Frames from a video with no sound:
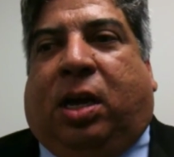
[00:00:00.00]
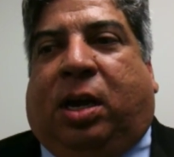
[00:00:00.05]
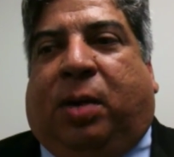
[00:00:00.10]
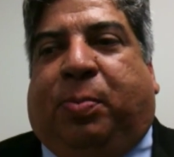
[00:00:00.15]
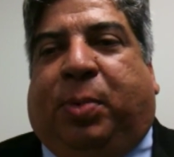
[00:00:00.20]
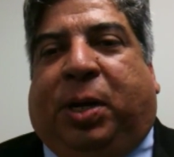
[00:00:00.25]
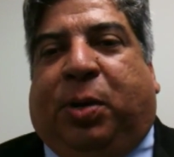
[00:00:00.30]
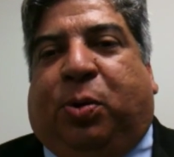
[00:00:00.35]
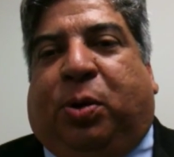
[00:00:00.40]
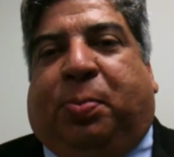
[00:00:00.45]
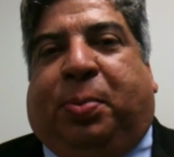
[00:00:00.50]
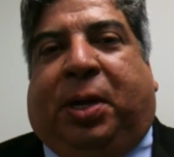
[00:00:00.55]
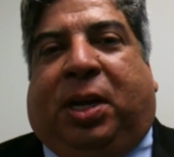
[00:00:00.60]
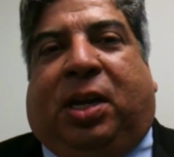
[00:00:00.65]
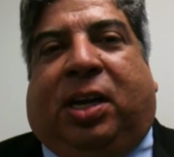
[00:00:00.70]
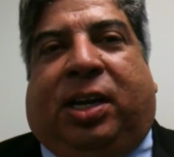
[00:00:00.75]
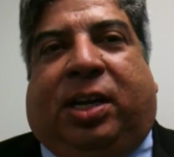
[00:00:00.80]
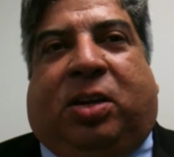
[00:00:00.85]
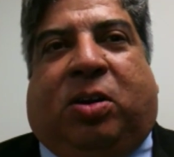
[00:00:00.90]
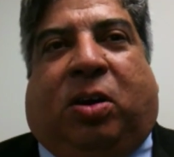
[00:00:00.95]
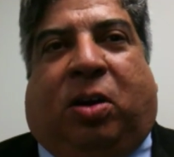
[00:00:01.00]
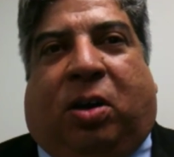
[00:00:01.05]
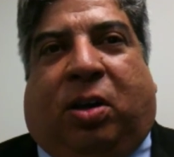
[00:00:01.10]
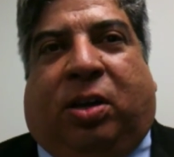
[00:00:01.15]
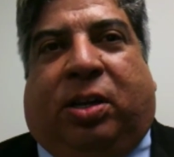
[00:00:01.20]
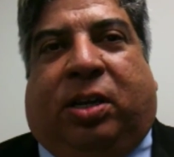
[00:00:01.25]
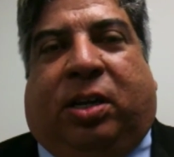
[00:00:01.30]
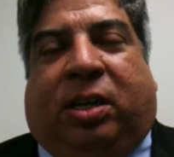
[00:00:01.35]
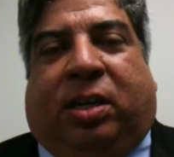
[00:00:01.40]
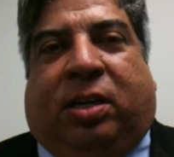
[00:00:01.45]
being repeatedly called
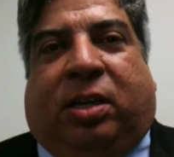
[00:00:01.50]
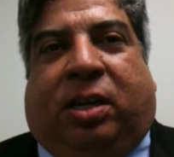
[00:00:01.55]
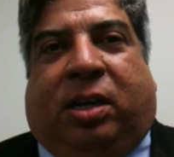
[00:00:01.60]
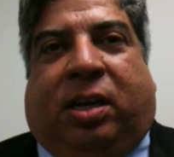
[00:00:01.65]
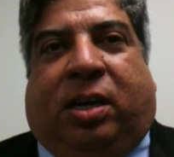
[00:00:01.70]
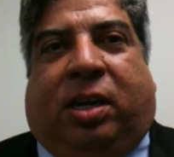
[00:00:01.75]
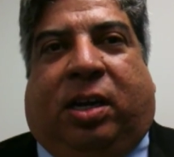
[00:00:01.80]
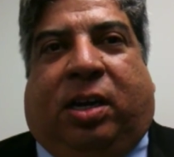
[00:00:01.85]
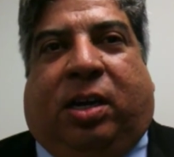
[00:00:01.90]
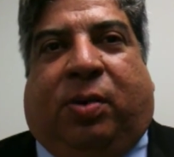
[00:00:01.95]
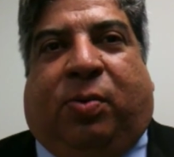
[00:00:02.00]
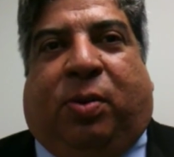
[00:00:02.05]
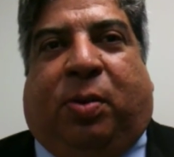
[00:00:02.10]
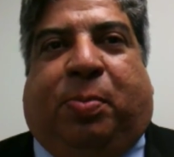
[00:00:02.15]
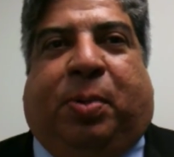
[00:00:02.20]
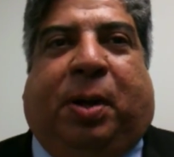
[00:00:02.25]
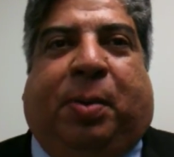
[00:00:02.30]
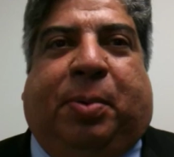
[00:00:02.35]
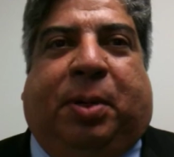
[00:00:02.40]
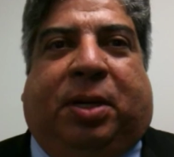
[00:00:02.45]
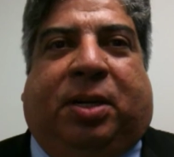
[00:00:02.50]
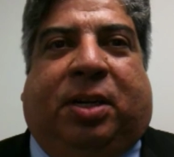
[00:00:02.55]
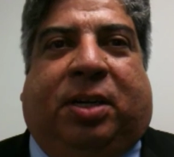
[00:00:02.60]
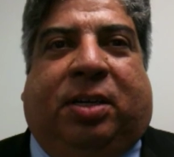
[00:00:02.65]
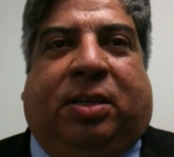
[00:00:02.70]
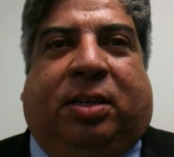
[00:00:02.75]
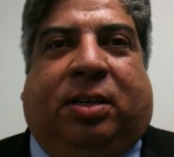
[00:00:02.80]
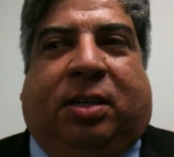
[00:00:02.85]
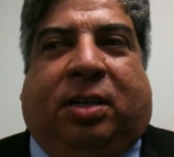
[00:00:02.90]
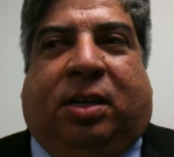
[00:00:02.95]
a Republican.
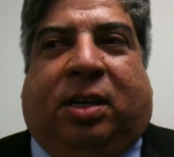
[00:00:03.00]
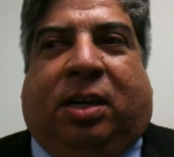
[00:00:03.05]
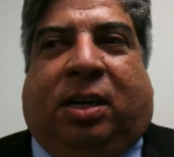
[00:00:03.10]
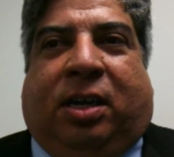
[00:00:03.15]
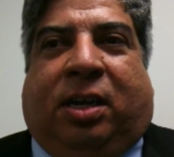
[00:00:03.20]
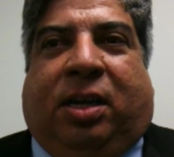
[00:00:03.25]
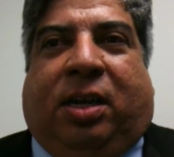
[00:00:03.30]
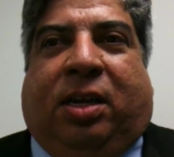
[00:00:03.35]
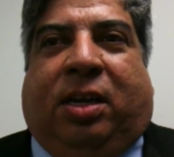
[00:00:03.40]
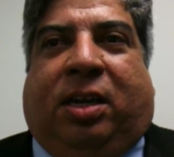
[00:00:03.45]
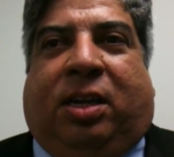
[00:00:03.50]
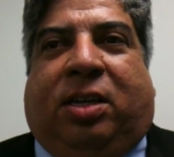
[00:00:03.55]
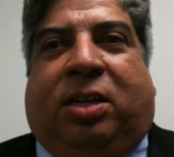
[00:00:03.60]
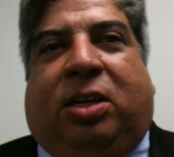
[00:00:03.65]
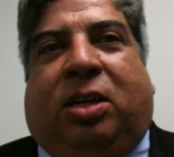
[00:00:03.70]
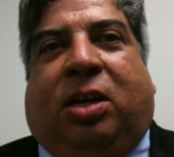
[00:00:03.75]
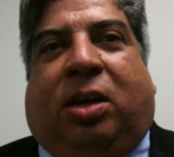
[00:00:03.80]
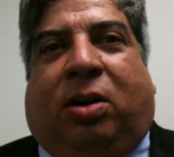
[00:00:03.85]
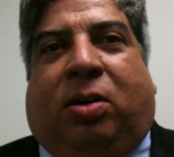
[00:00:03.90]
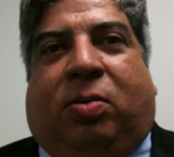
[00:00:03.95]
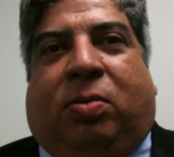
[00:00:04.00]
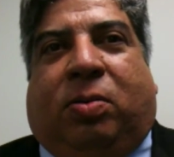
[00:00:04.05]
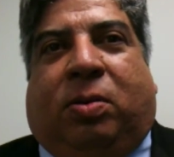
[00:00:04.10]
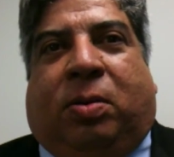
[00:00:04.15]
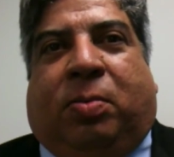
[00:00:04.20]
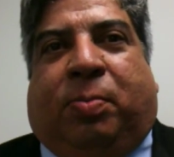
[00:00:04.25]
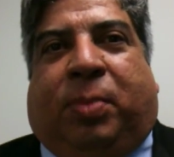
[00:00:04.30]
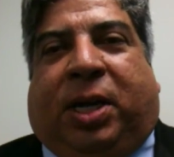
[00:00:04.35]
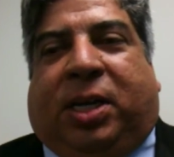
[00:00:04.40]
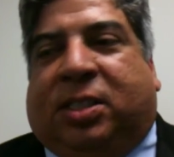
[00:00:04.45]

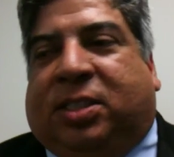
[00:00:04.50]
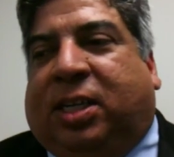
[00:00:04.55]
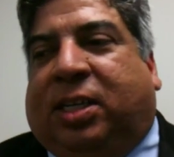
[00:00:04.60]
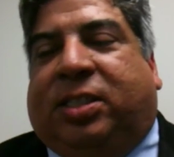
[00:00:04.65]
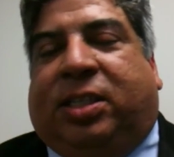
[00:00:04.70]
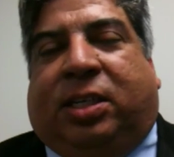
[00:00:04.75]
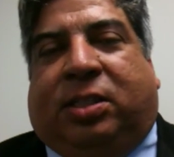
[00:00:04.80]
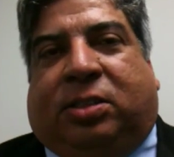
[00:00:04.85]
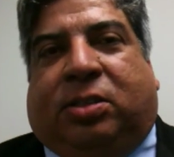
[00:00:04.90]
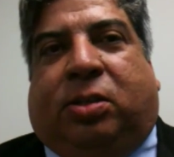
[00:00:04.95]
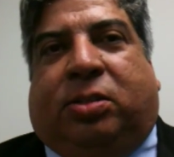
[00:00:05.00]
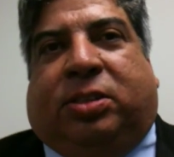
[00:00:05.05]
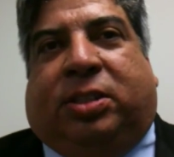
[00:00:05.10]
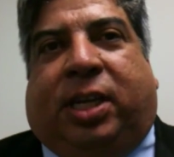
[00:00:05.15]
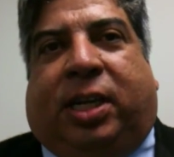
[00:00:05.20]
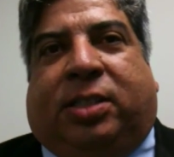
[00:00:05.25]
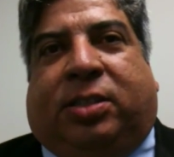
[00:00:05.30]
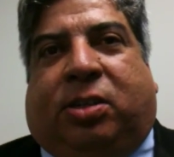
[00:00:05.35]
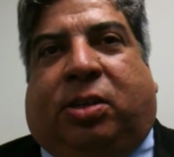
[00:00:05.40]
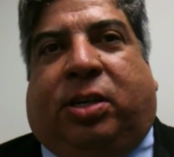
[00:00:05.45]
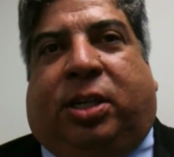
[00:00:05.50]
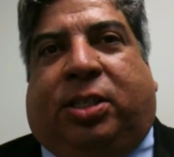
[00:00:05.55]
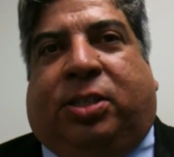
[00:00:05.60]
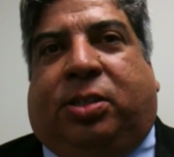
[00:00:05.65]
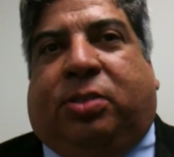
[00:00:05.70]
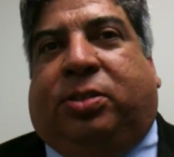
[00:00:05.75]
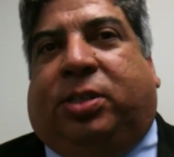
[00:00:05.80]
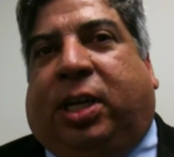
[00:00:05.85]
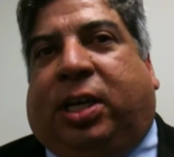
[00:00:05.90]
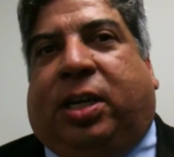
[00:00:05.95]
And because I take certain stands on
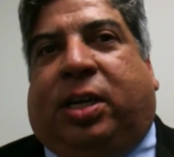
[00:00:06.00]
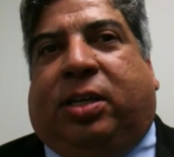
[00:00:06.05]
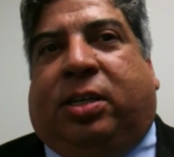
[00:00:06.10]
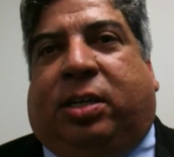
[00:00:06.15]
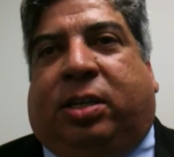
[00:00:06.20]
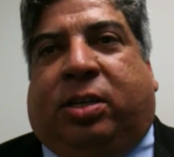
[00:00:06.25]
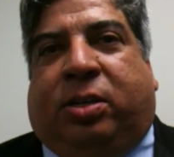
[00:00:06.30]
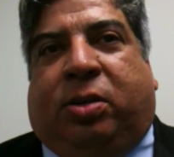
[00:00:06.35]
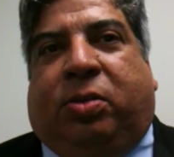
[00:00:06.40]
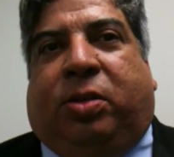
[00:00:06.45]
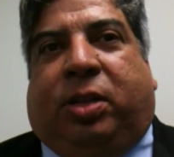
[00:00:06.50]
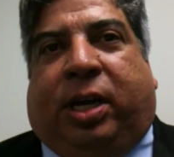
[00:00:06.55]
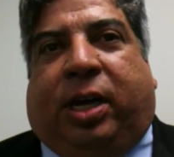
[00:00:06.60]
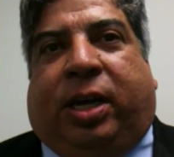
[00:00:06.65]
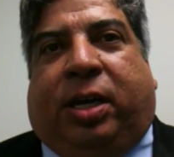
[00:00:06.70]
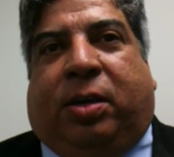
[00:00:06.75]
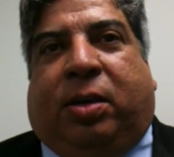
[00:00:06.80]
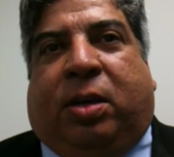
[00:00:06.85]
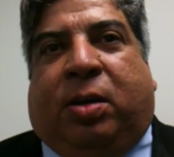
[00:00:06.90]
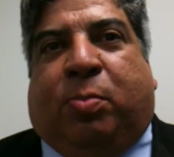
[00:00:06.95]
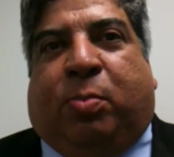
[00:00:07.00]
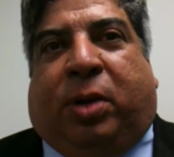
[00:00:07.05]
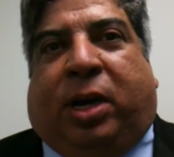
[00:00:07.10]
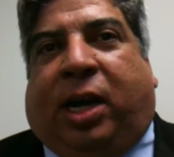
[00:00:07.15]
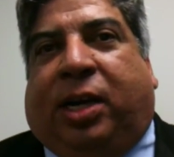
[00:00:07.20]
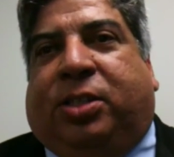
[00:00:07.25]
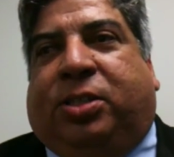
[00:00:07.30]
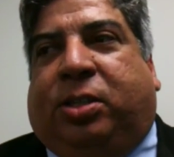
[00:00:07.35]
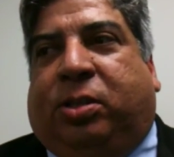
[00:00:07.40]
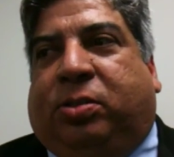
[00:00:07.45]
issues, they can do that, but
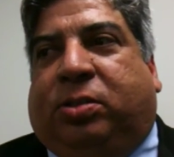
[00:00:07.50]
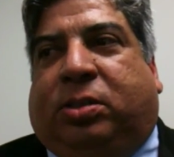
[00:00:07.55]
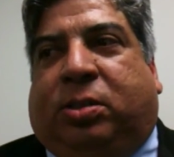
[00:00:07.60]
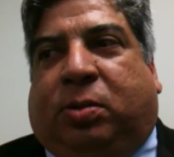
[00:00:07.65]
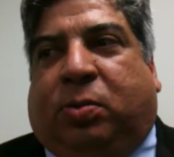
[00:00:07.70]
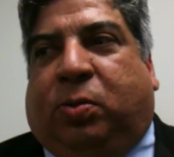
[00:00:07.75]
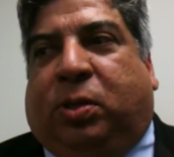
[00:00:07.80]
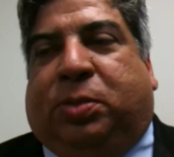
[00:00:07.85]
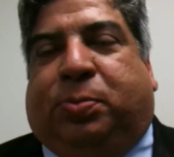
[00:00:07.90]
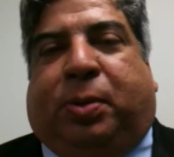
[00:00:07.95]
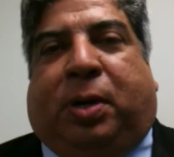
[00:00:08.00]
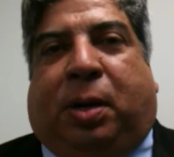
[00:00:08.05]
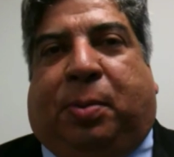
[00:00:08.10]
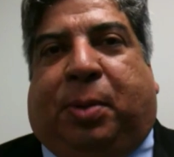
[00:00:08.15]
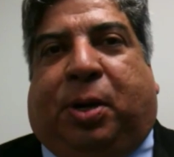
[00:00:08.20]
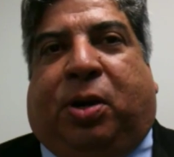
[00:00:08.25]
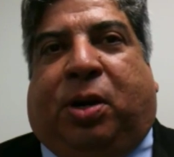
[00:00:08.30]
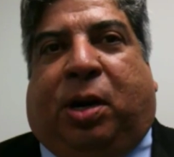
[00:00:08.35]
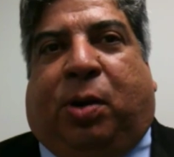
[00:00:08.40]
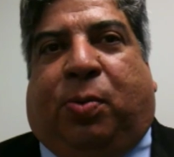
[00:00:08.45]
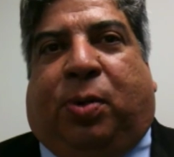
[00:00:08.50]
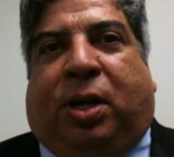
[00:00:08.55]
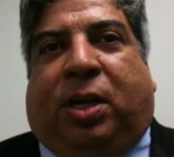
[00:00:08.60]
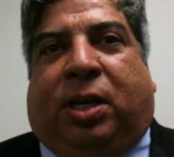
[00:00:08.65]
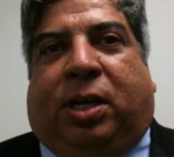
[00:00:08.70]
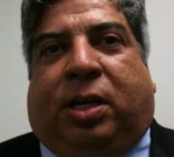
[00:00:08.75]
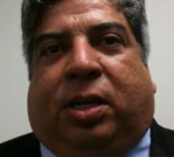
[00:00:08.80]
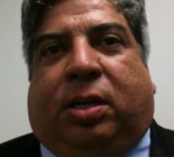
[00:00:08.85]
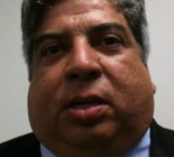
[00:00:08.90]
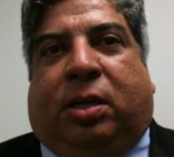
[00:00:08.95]
I choose which primary I run
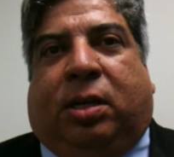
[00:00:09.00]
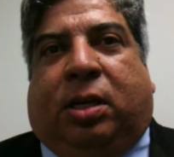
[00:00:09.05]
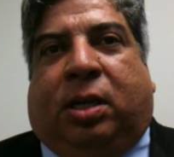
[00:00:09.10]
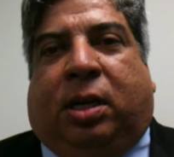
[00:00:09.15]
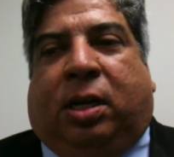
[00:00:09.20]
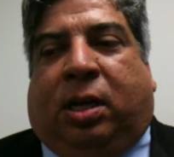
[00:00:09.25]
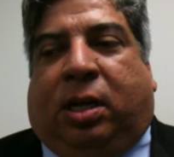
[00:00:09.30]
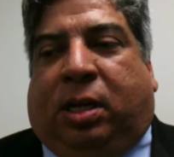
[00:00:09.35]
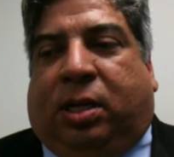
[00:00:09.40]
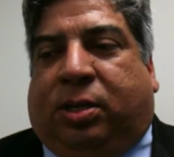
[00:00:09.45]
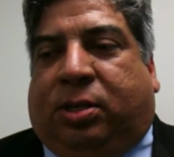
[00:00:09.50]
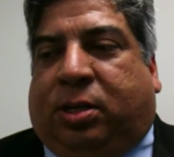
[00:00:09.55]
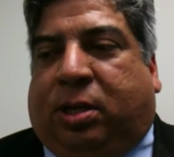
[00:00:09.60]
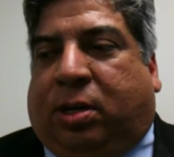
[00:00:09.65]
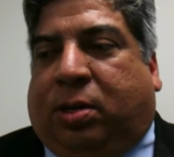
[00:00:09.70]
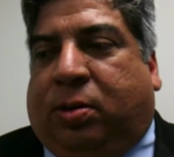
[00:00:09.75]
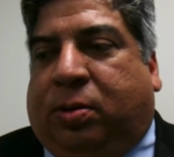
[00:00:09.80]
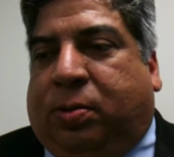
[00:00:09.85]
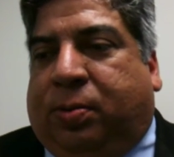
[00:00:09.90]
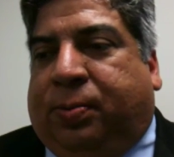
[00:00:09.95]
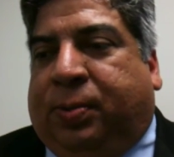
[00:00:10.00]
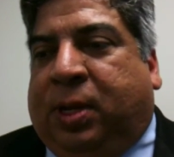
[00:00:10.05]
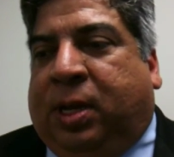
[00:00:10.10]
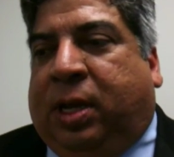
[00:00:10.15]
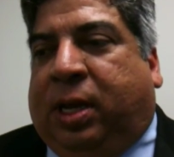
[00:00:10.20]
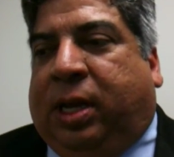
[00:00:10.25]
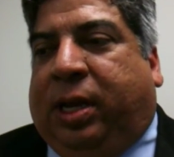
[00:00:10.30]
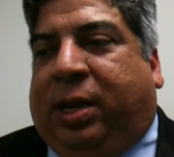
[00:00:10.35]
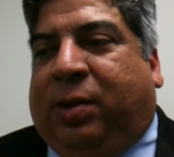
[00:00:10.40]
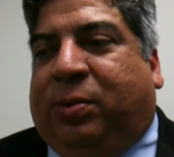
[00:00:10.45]
in. And so
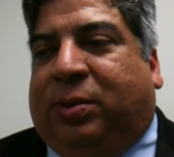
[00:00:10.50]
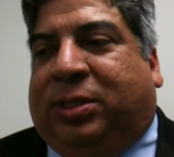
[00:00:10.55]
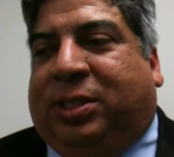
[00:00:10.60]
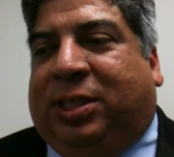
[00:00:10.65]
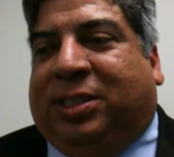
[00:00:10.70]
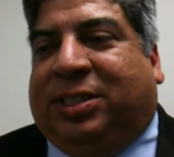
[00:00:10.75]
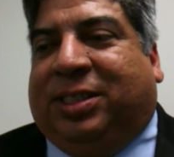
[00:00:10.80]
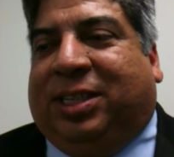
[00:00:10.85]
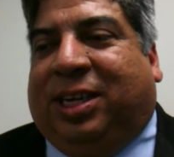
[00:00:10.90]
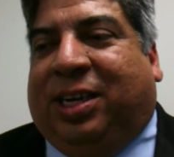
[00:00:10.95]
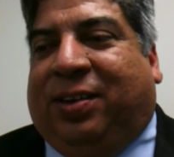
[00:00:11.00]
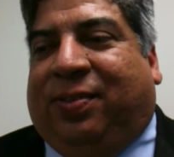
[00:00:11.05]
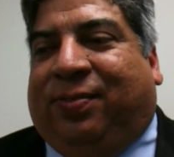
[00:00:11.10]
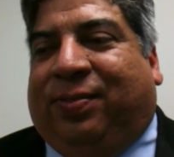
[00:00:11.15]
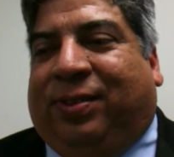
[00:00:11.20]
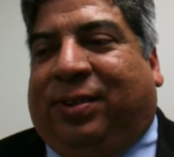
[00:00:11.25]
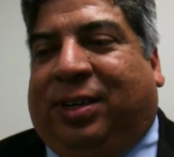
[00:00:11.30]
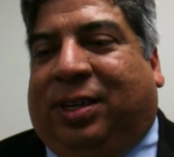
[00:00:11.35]
it was just kind of,